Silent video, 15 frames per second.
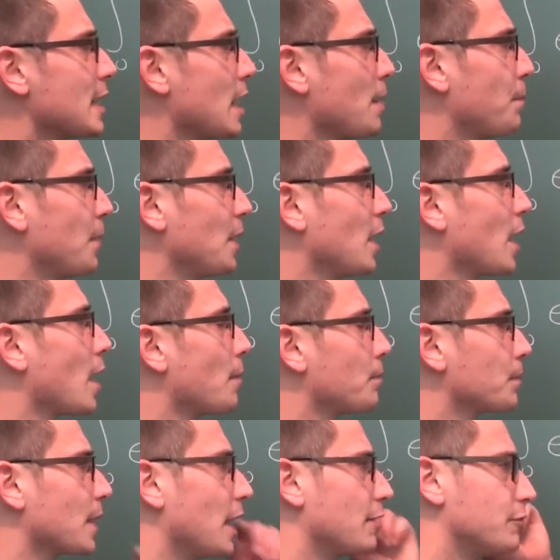up,
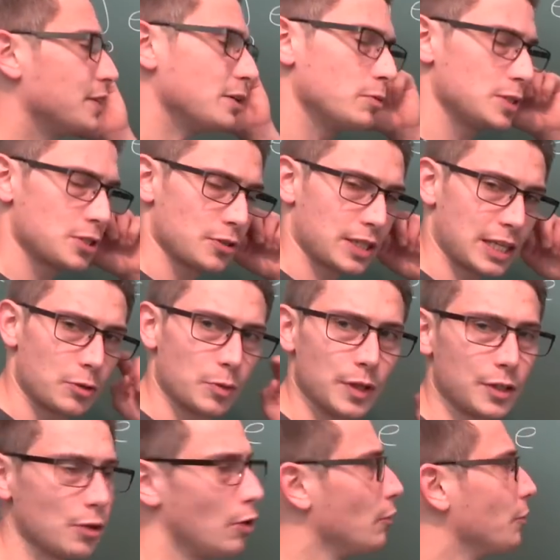I think we should get
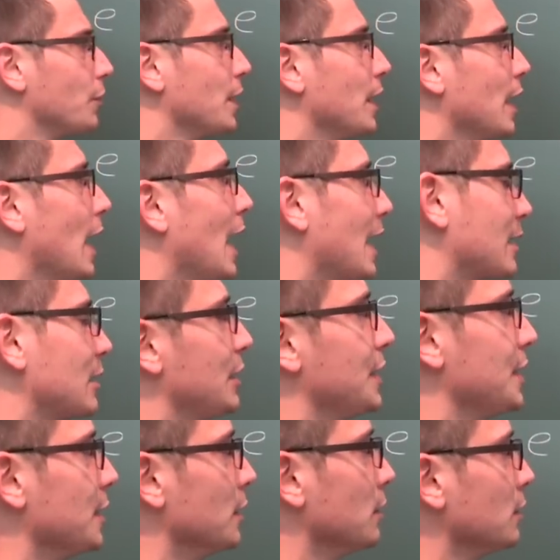rid of the
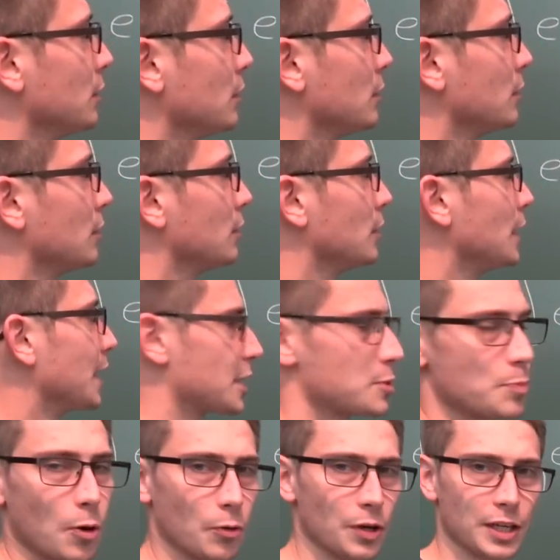ugly
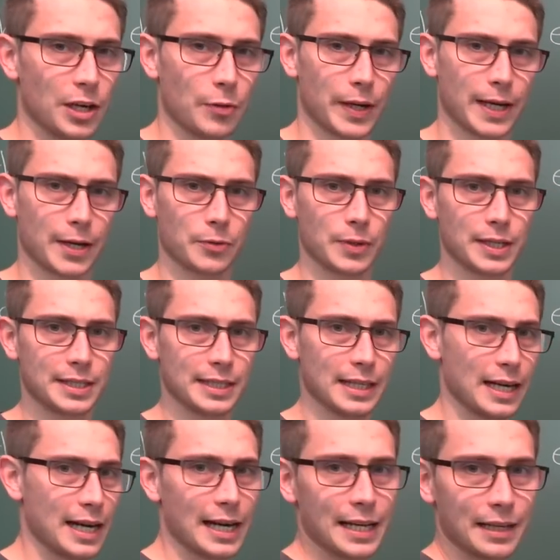exponent that we got right
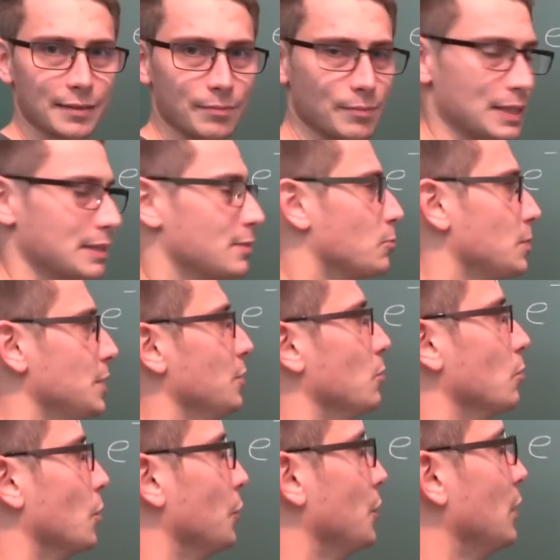here. I mean, we don't
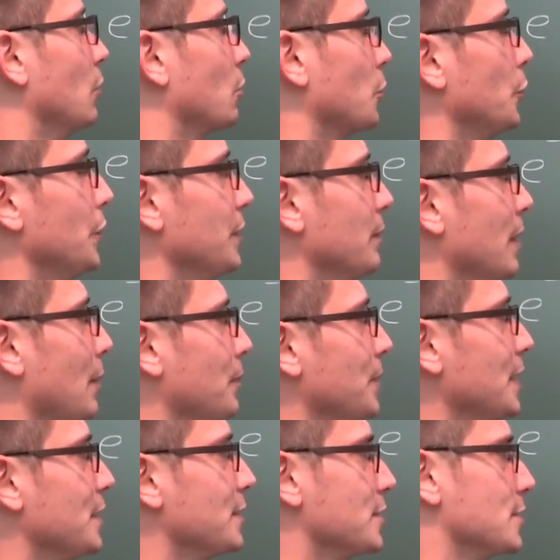want the logarithm up
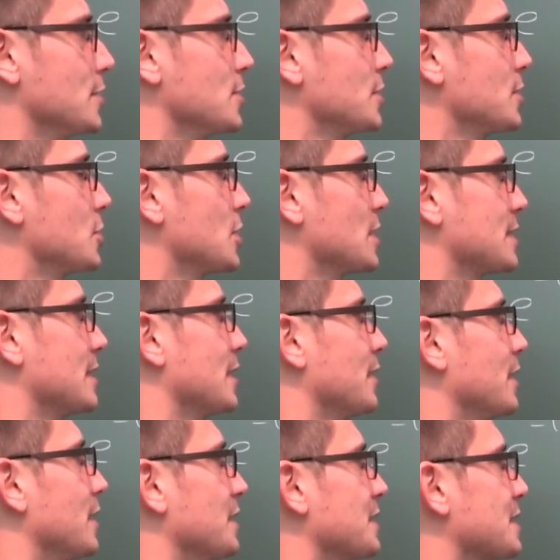there. This is just not
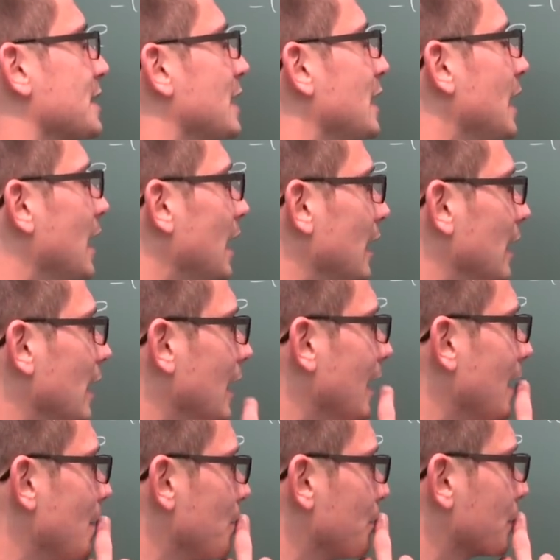nice.
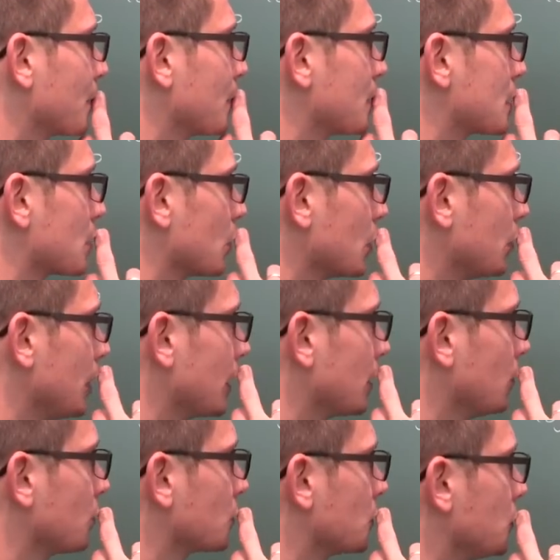So what we are
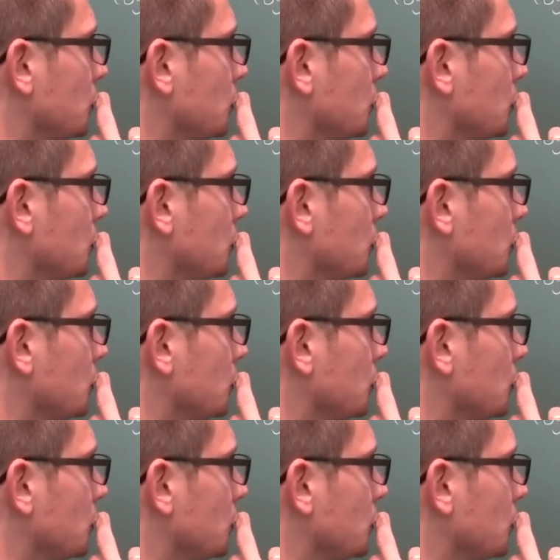going to